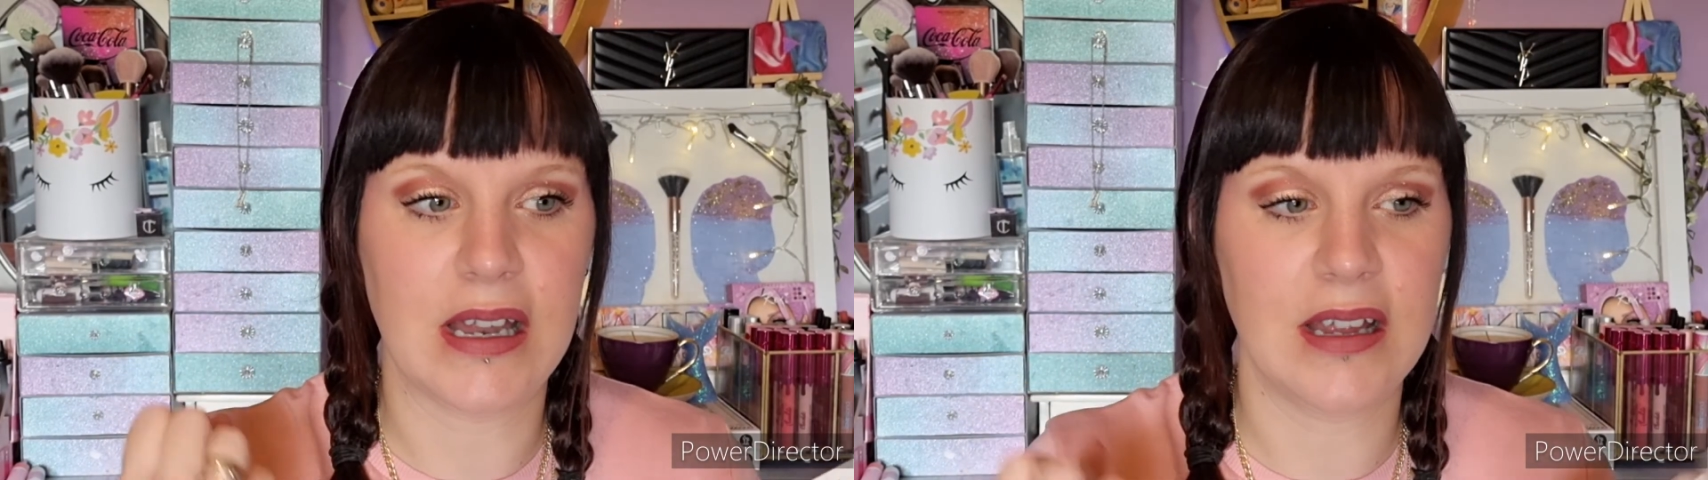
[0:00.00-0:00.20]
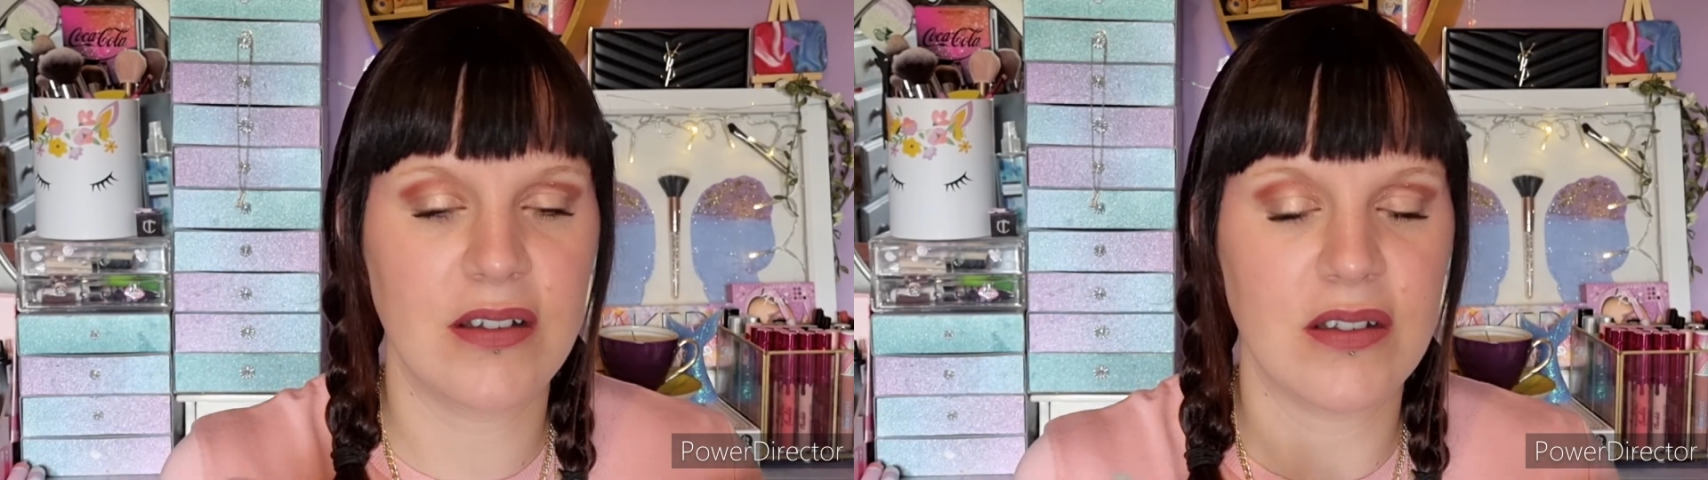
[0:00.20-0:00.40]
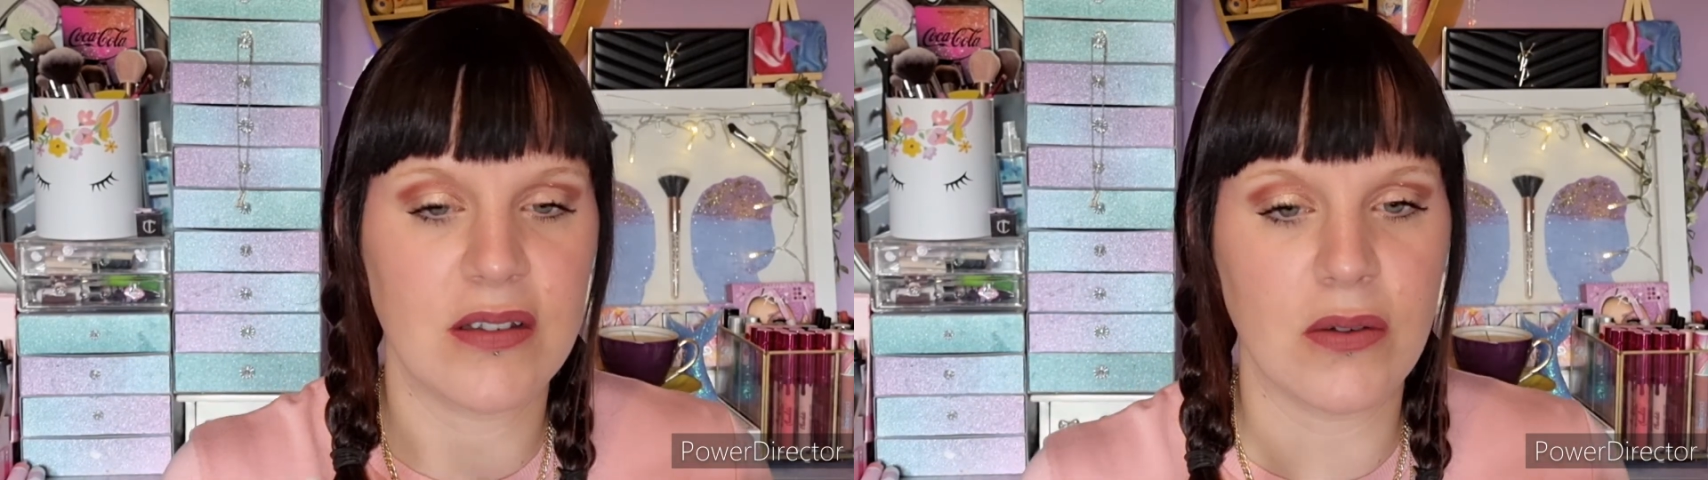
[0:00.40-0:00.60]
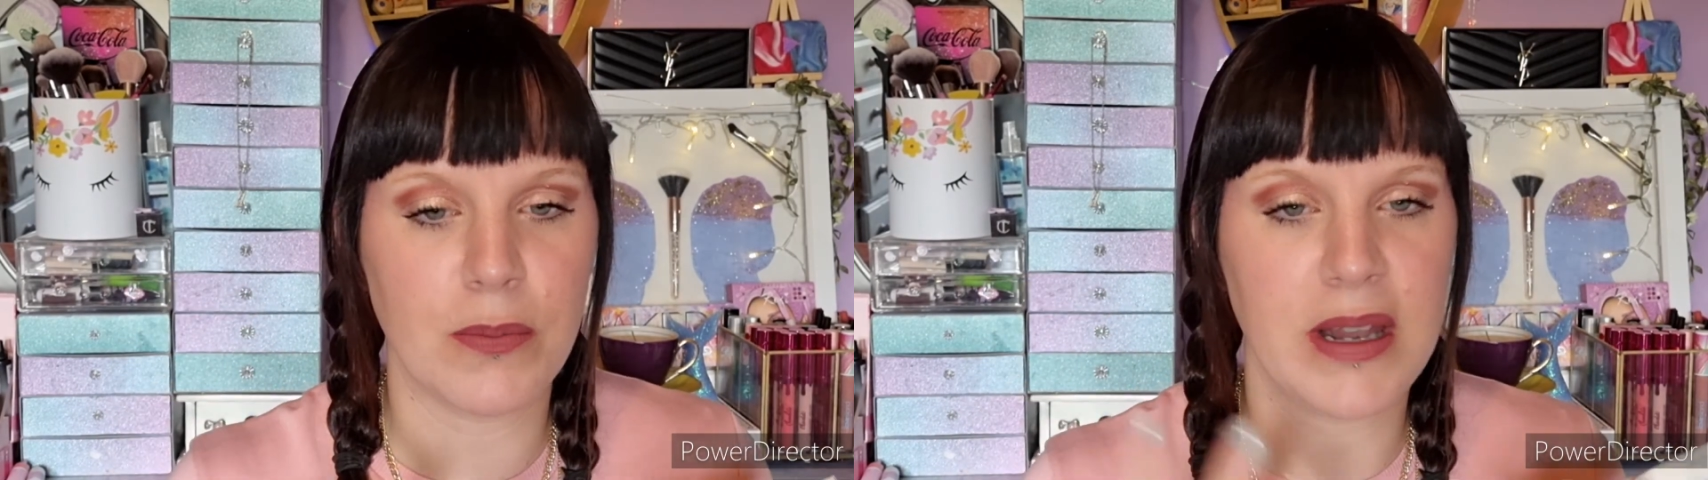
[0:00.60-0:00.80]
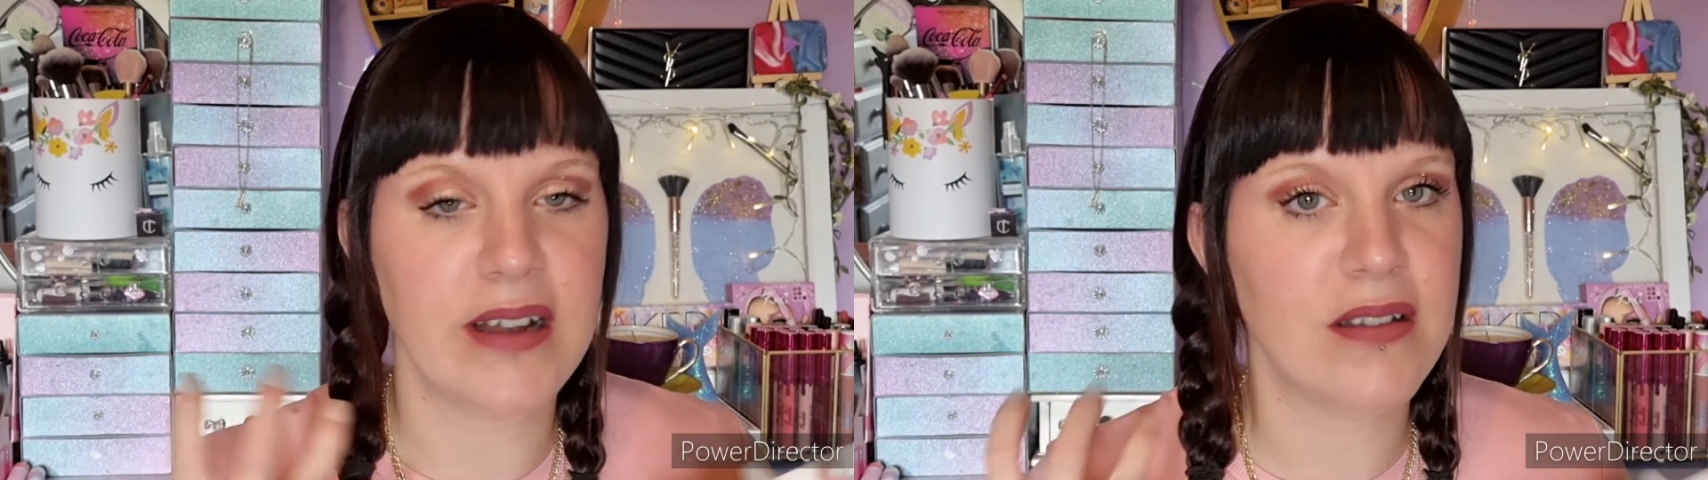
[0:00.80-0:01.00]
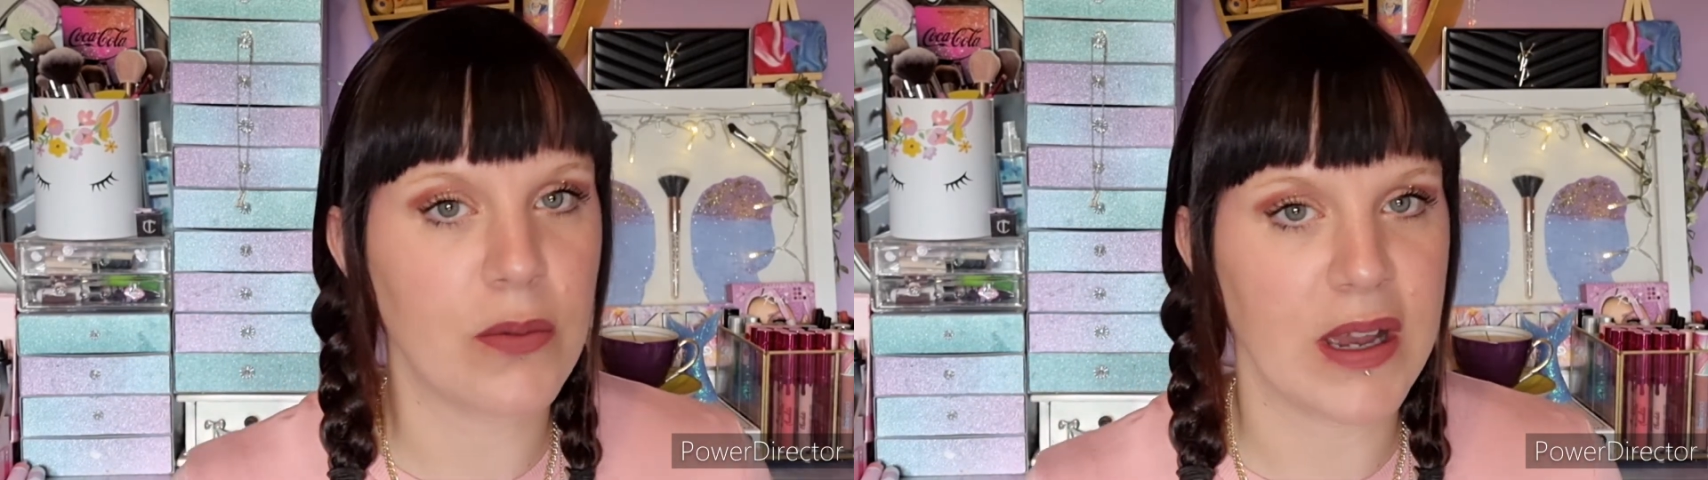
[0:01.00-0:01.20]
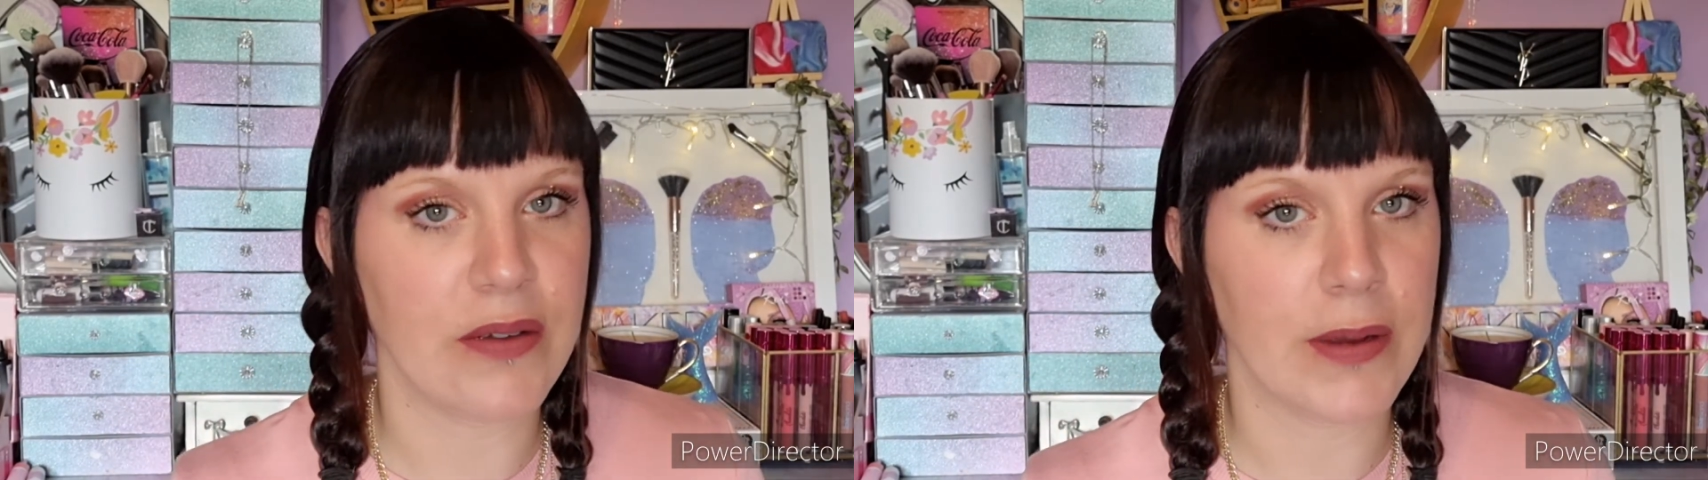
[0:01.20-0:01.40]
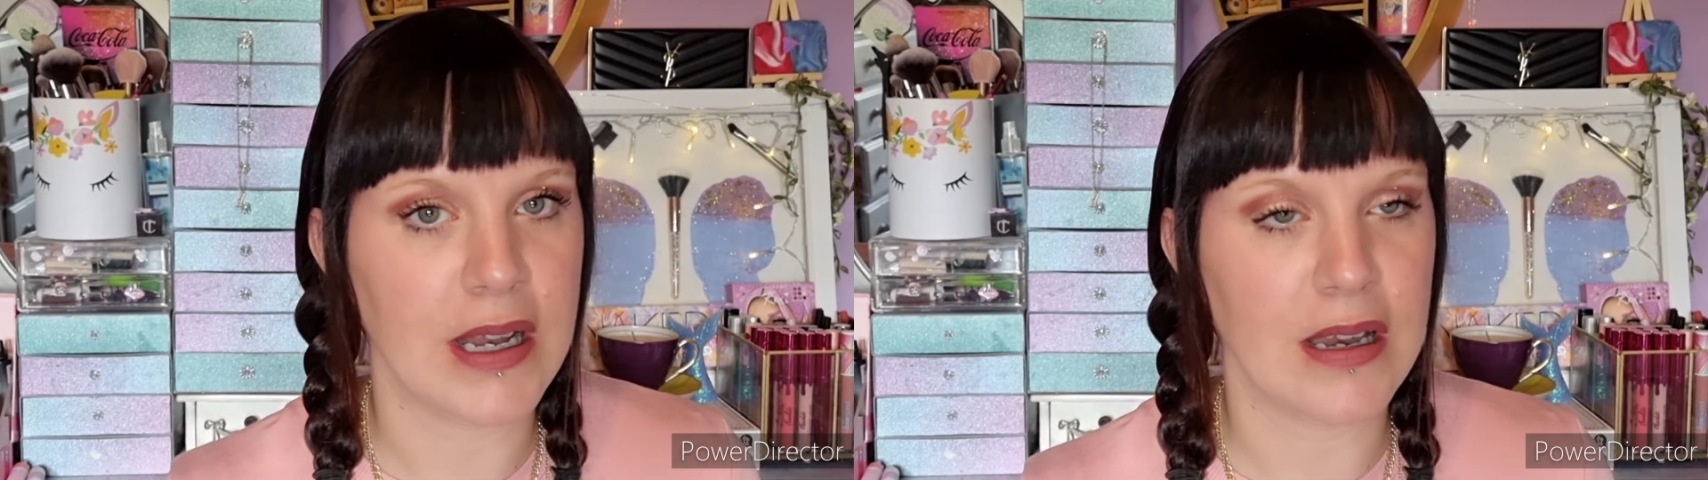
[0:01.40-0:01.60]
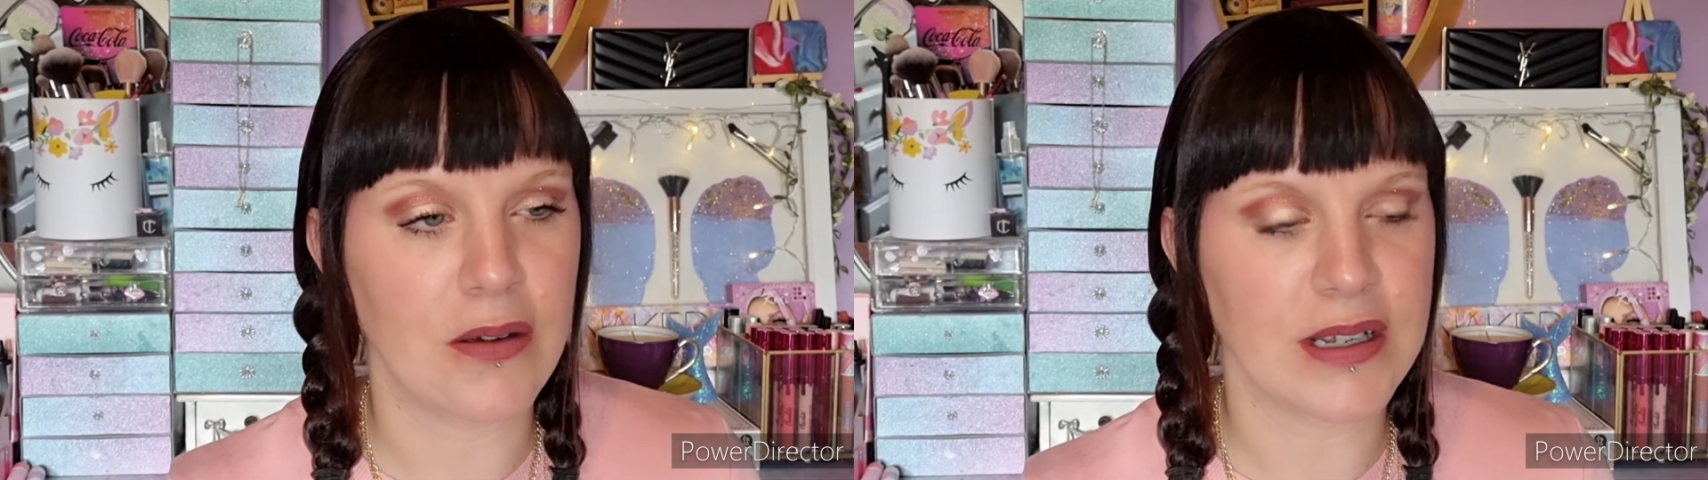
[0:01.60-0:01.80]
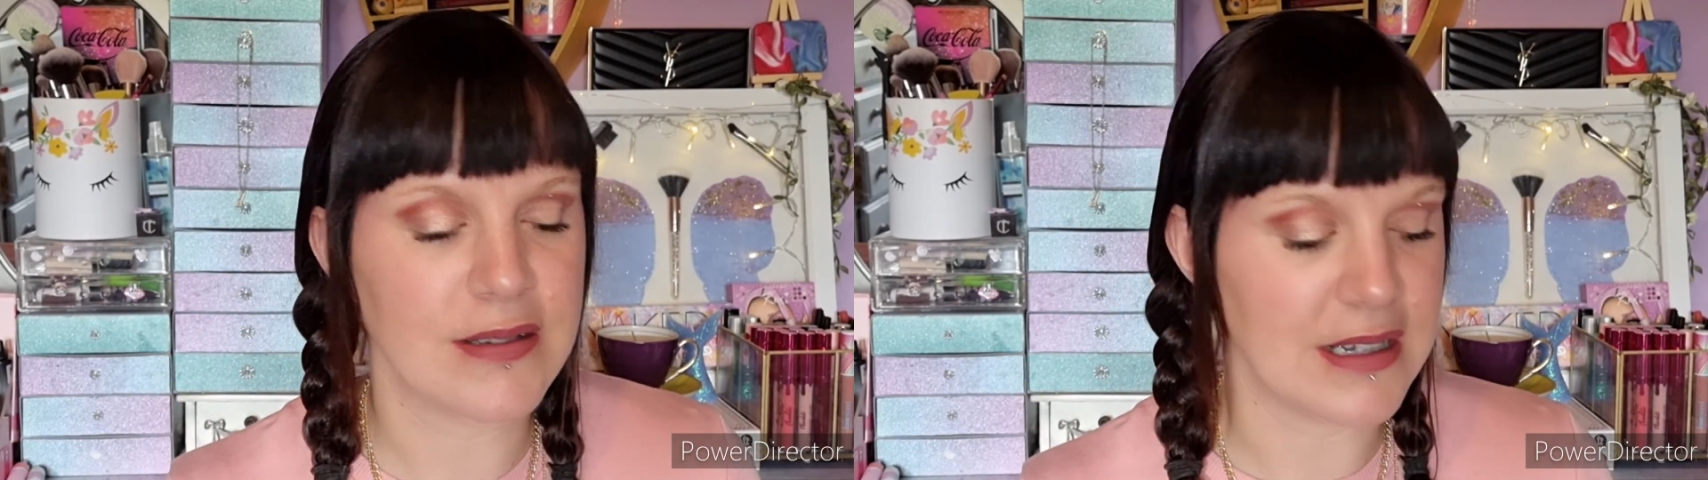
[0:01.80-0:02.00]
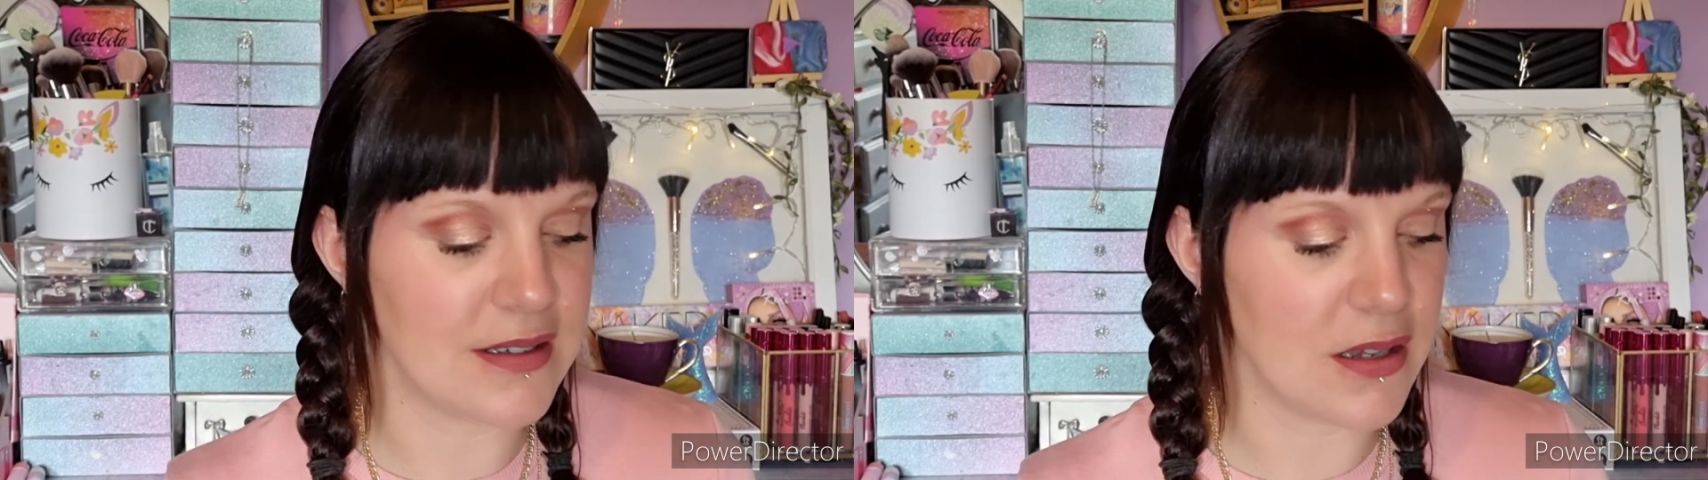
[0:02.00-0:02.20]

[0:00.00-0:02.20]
It just sort of blends away really nicely.